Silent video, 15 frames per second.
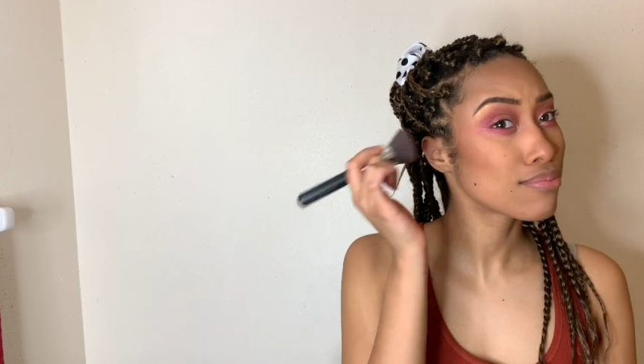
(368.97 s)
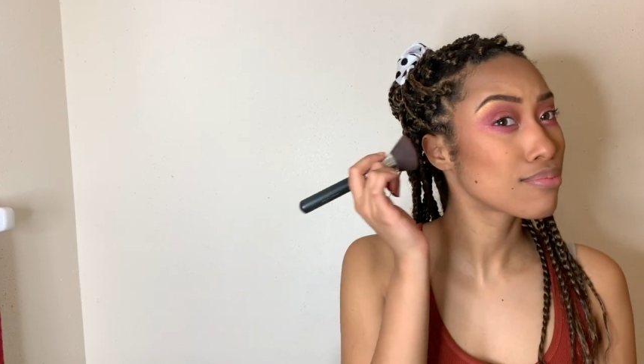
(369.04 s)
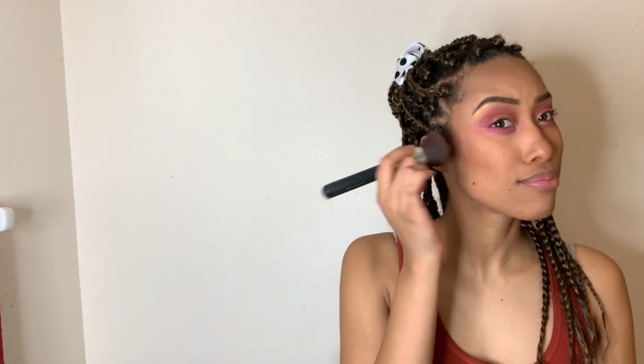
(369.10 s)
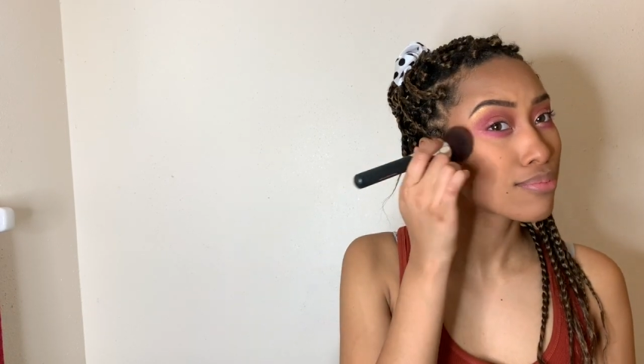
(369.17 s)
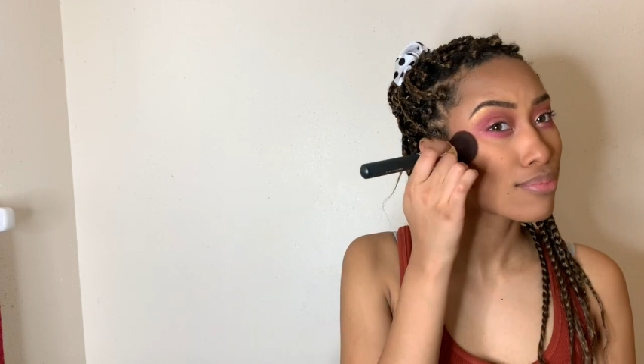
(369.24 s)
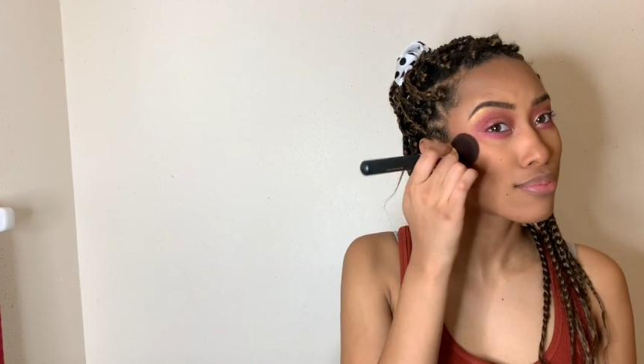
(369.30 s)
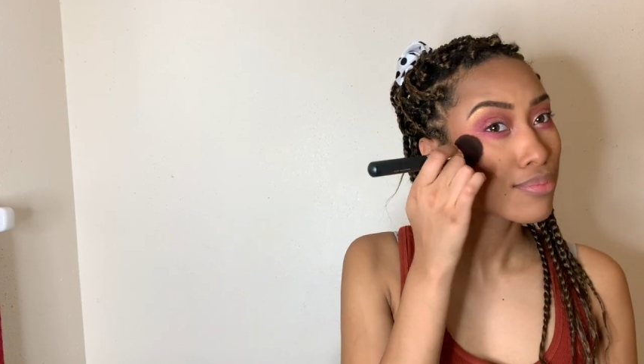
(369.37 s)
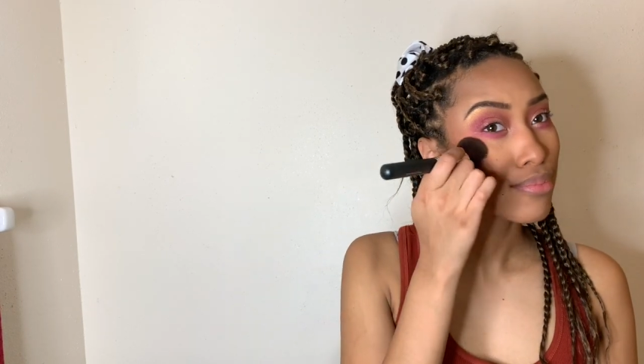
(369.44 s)

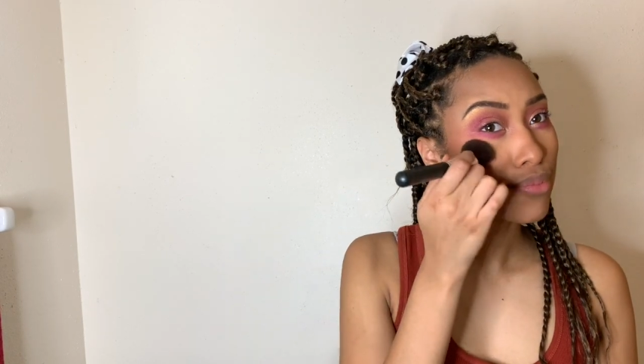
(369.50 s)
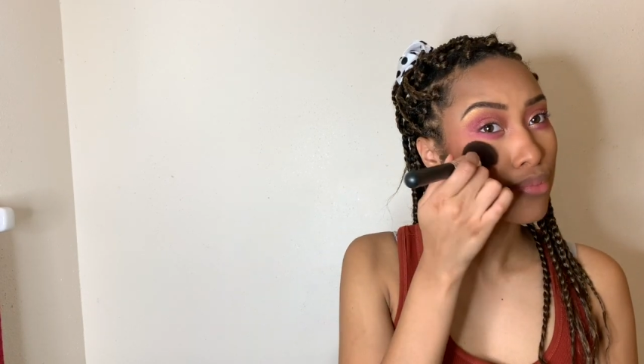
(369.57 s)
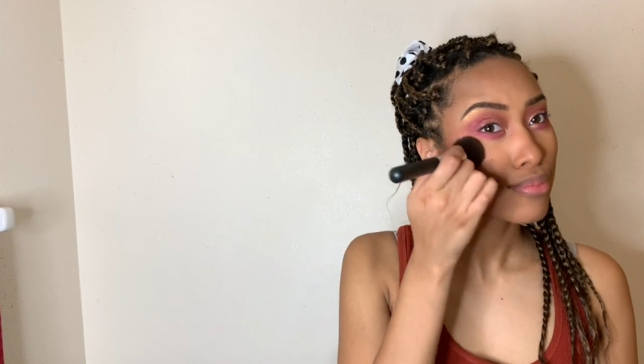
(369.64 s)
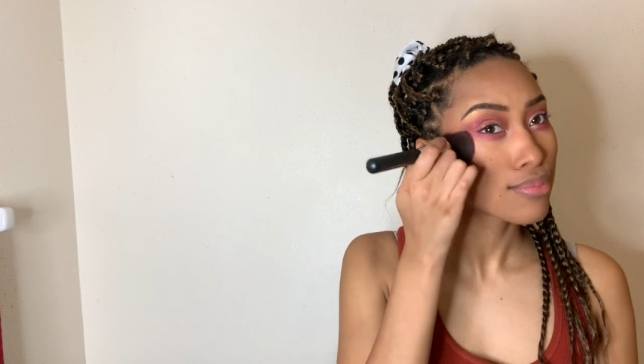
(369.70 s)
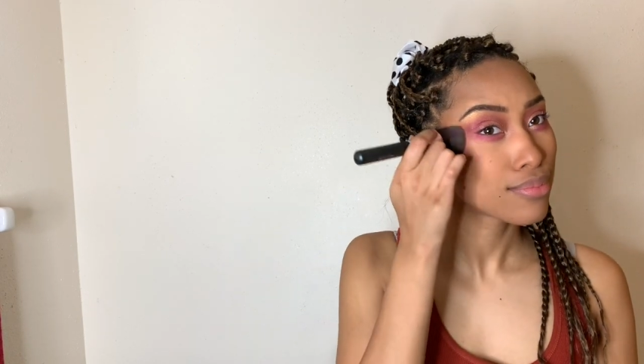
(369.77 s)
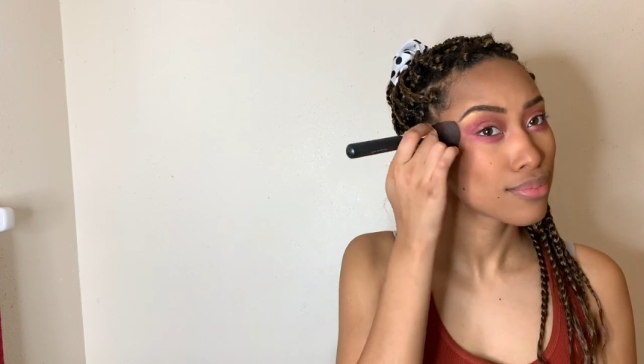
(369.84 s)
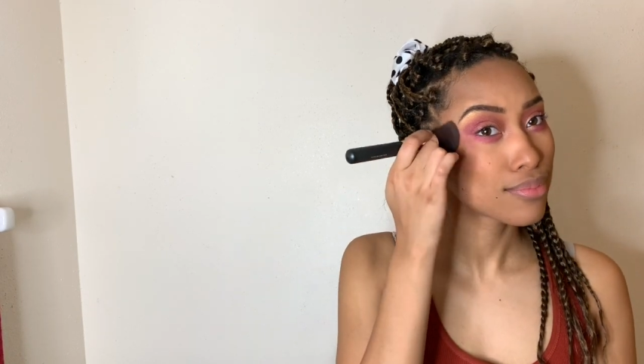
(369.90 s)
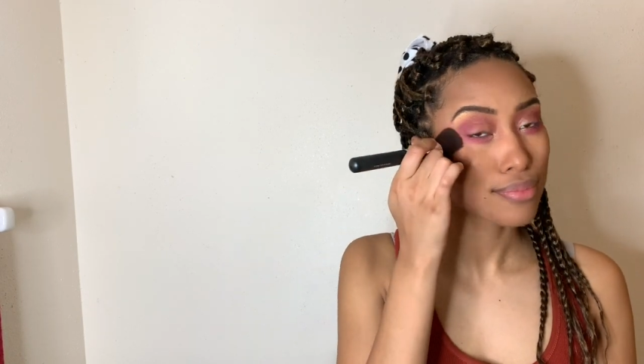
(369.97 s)
and I'm
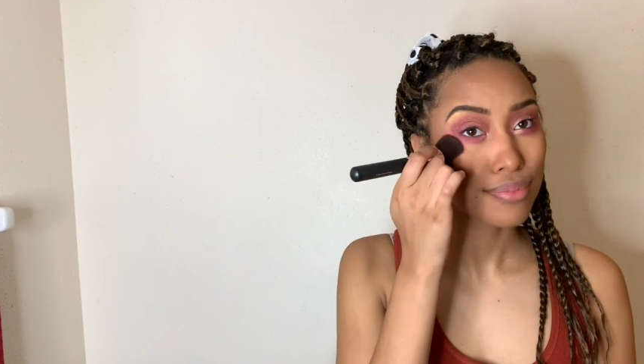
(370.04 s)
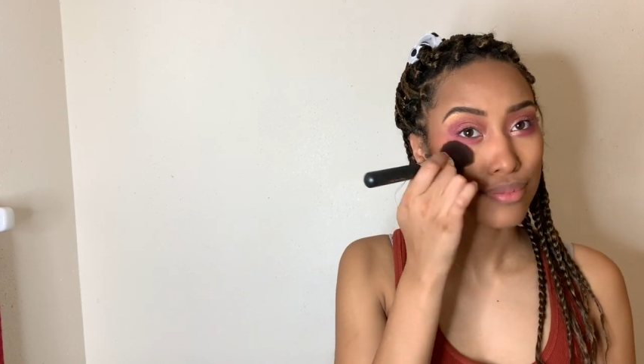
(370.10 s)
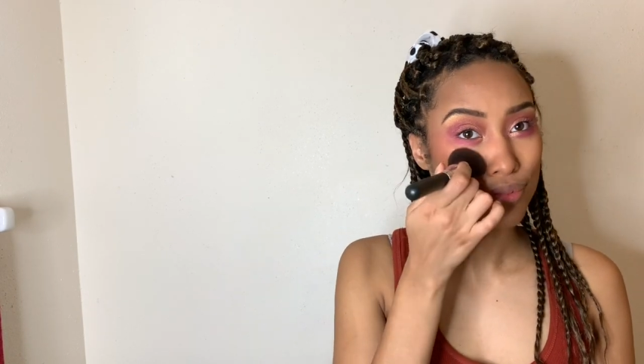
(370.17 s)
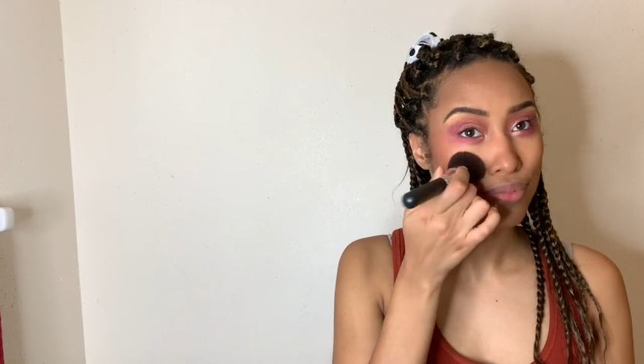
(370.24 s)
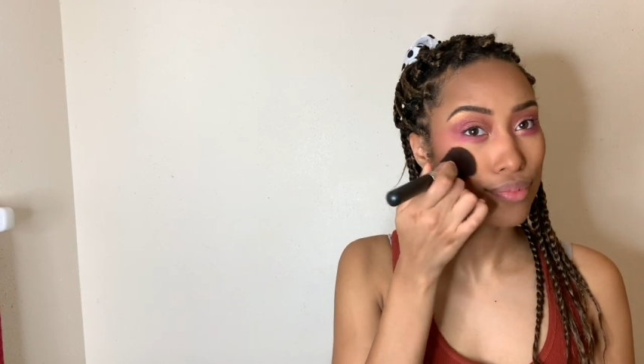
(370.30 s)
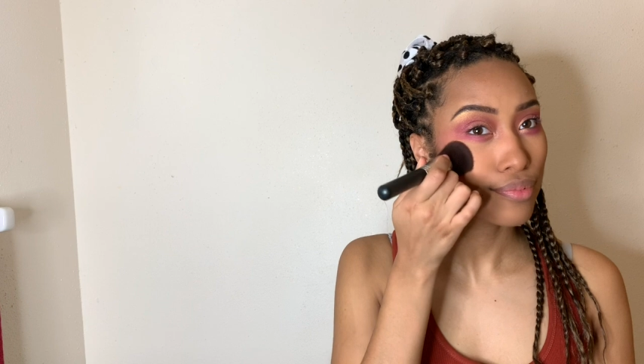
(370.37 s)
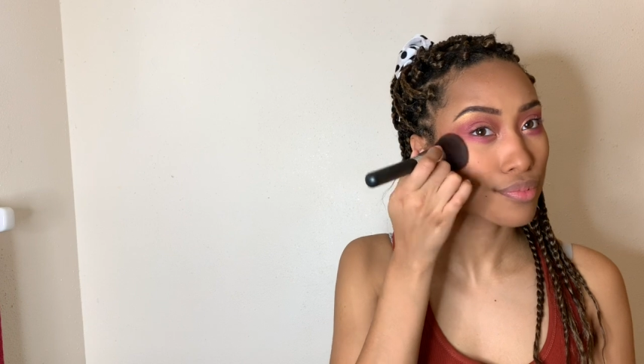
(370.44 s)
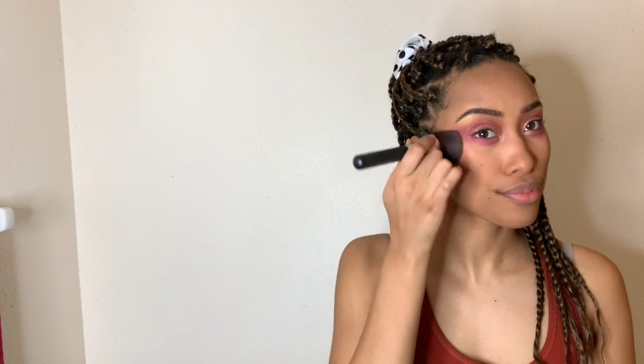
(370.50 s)
already into
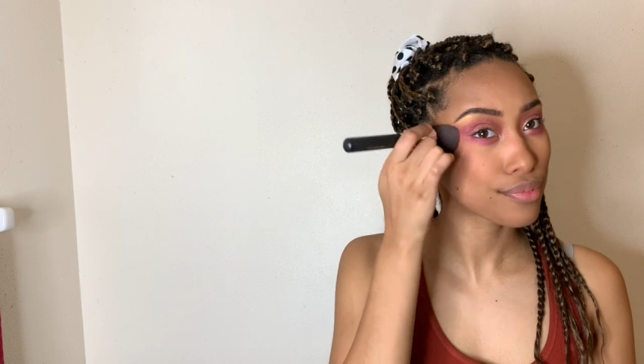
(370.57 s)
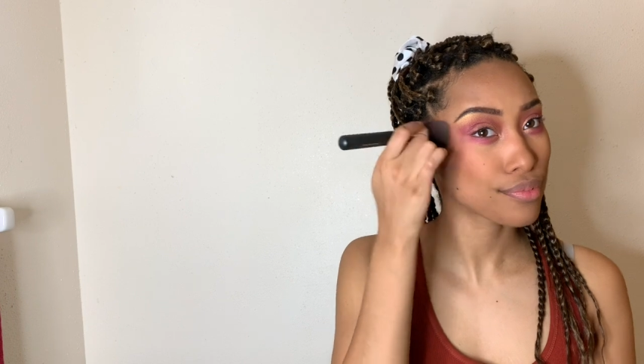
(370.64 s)
it,